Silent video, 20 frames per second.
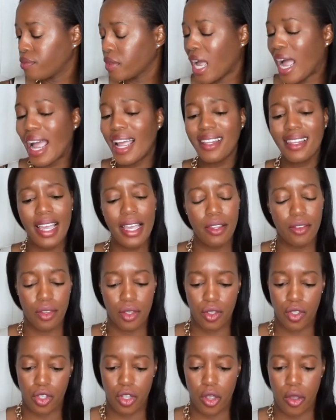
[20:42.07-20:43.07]
I like
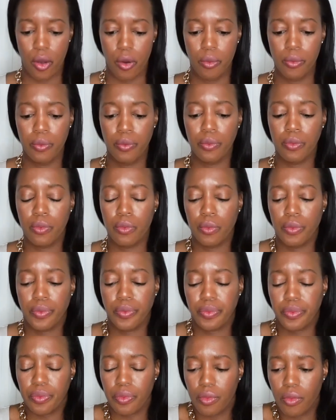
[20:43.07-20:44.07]
this though.
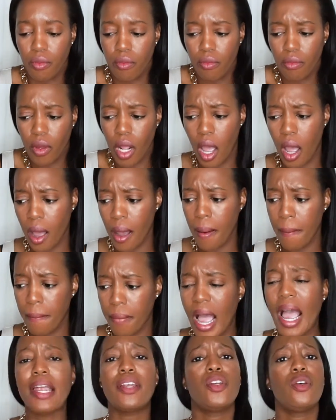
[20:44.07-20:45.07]

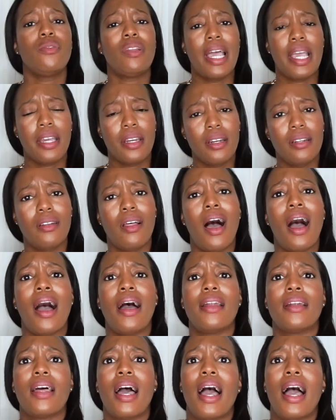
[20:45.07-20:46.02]
I do like it a lot.